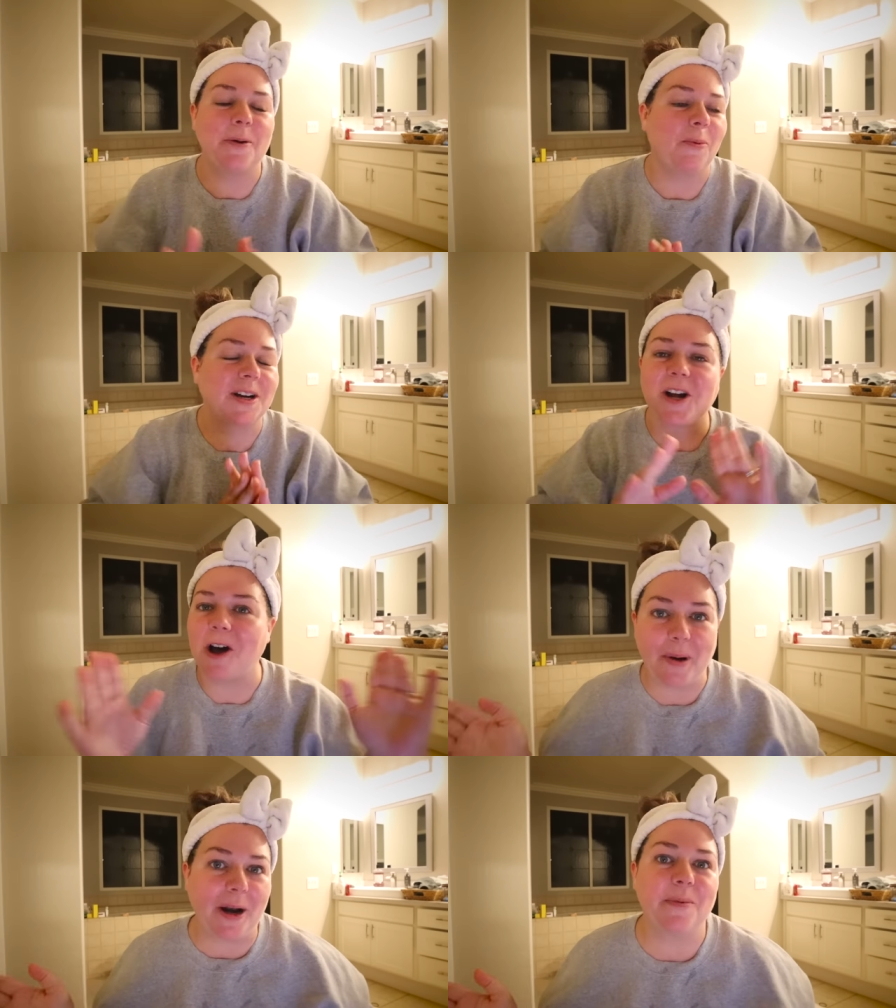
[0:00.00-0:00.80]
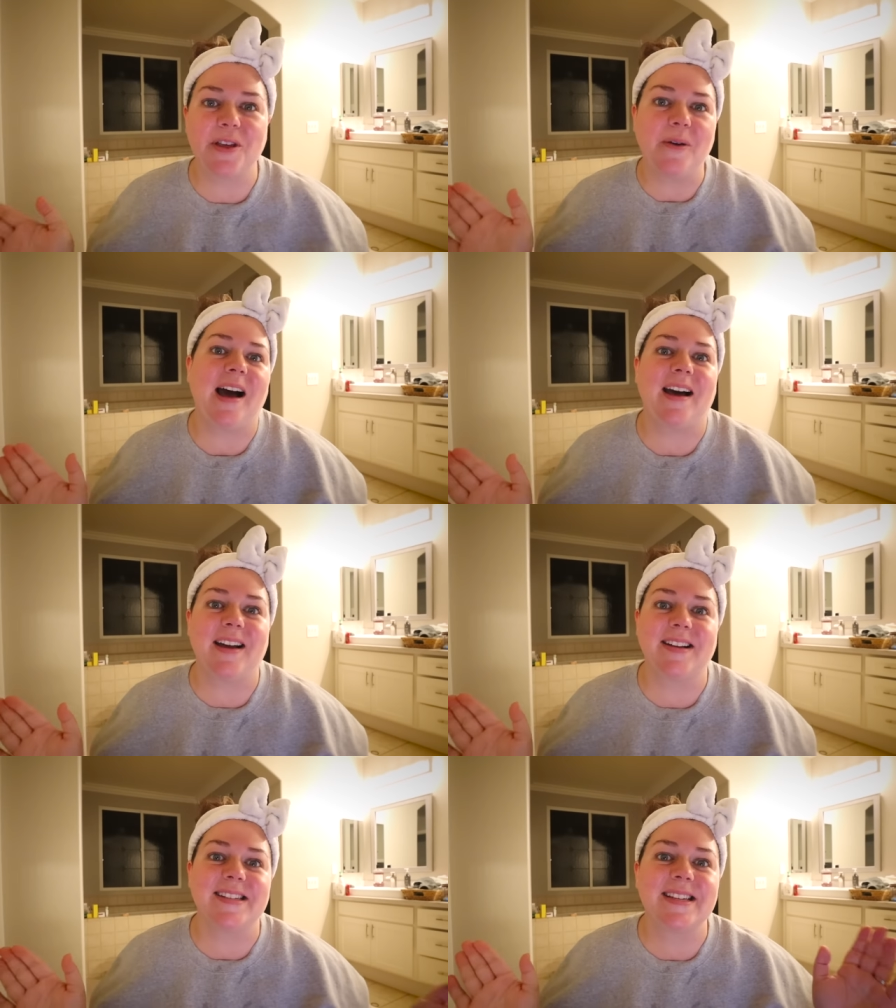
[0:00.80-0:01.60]
I want to talk about it with you
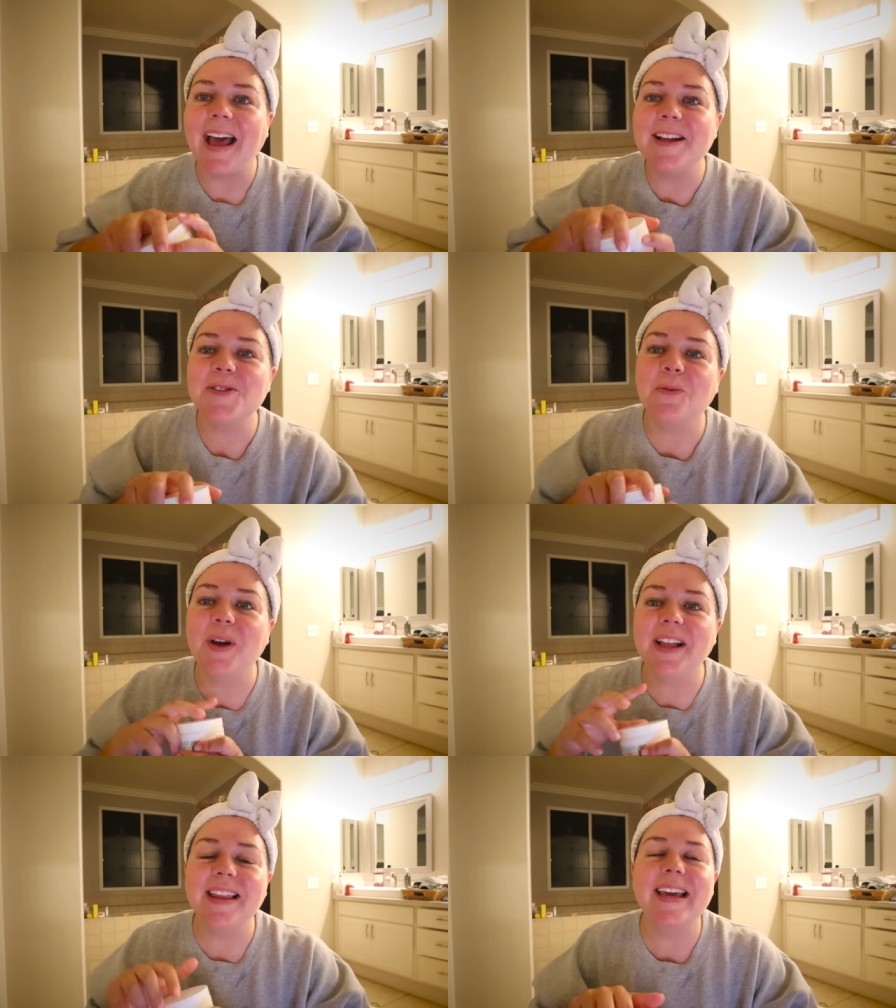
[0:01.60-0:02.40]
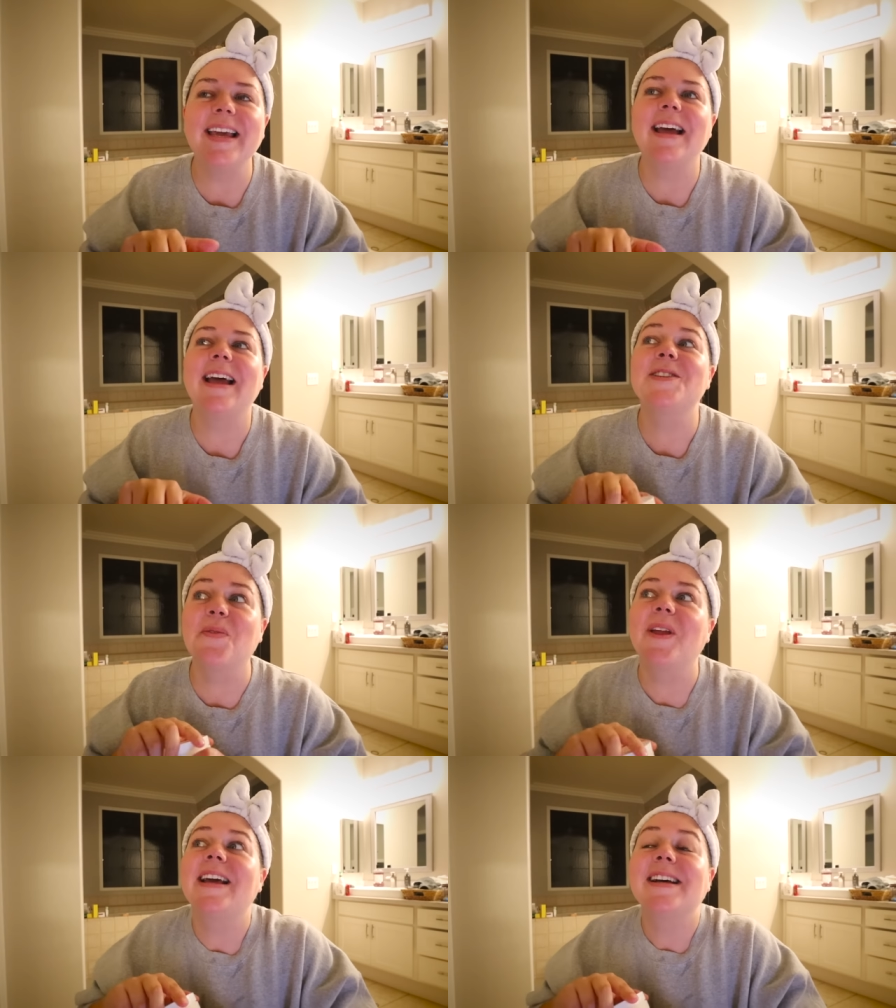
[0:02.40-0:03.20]
guys. And it's really, it's
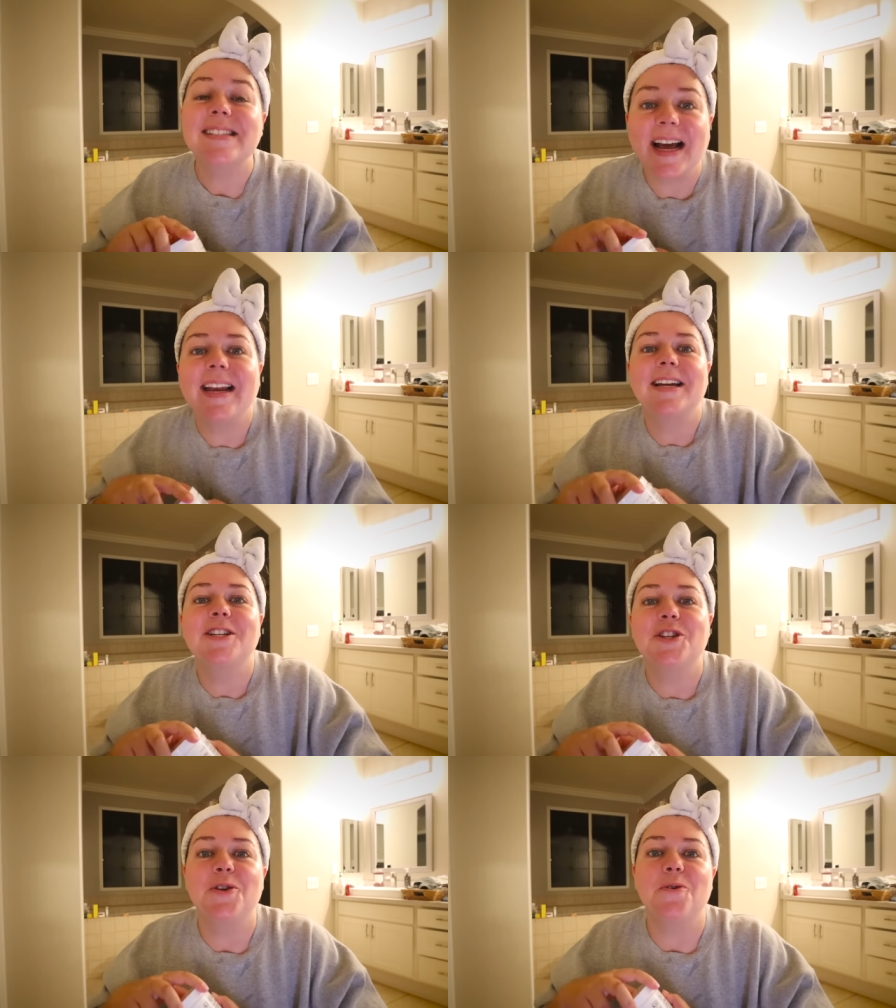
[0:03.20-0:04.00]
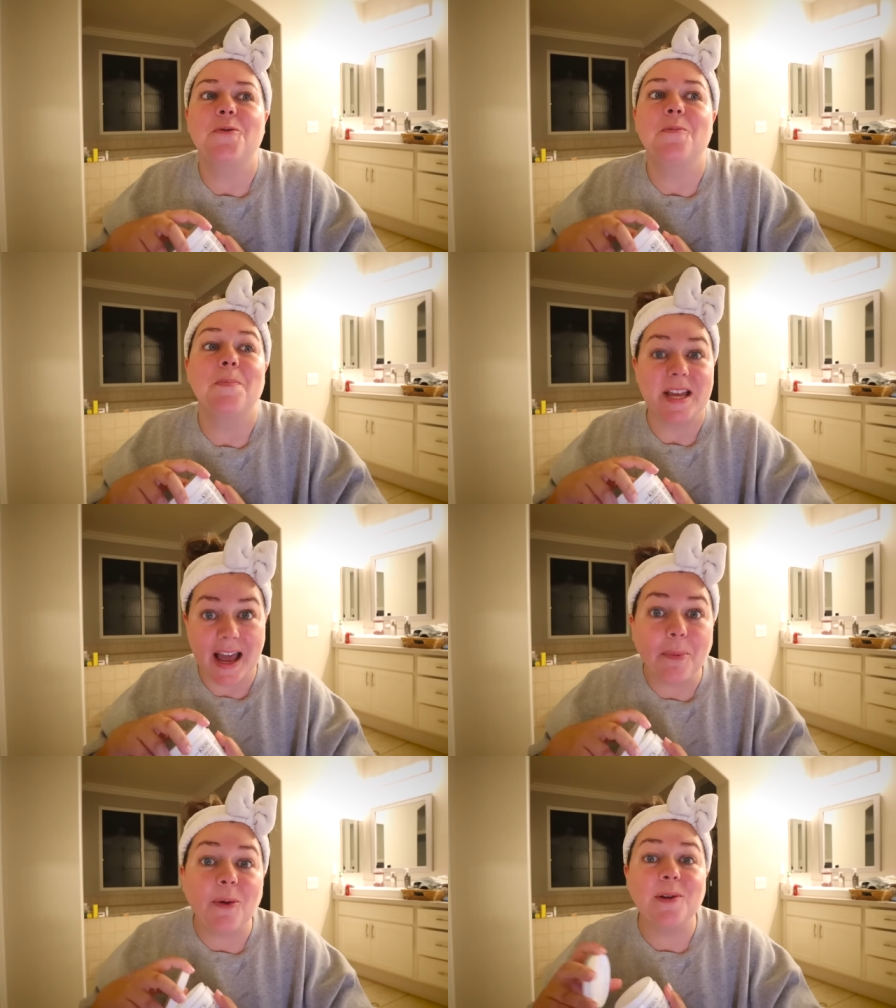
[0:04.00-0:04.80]
really exciting to be
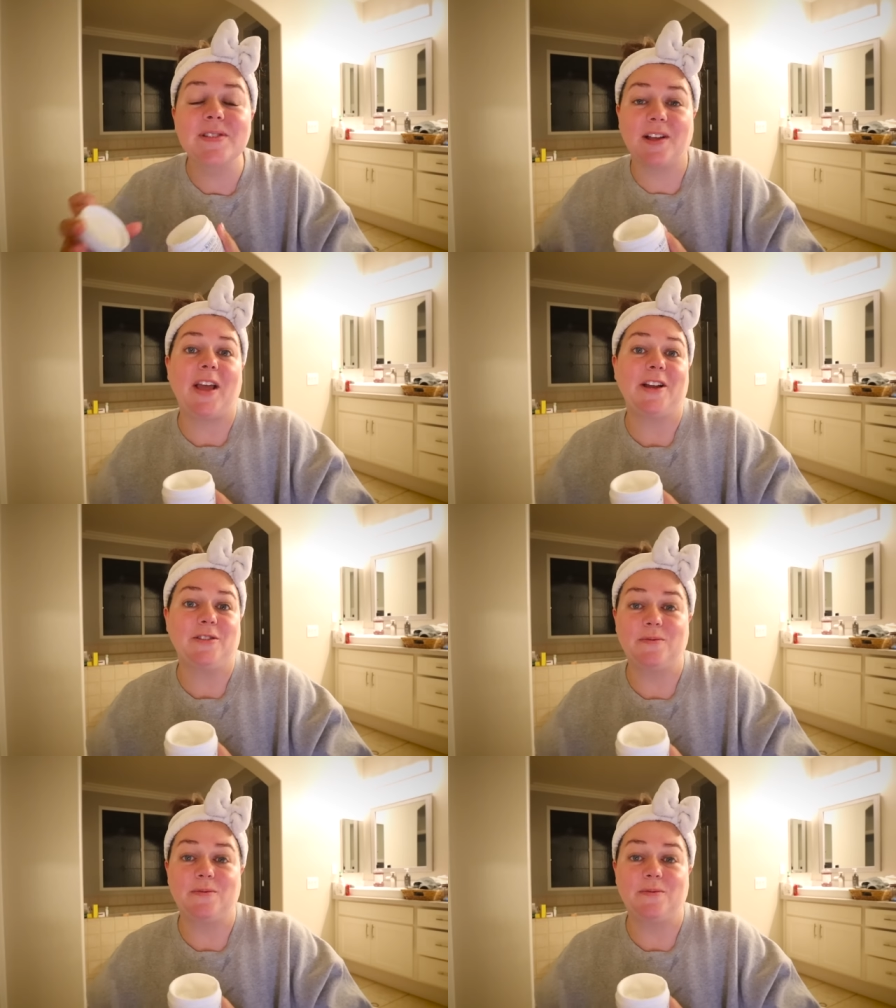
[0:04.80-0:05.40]
able to like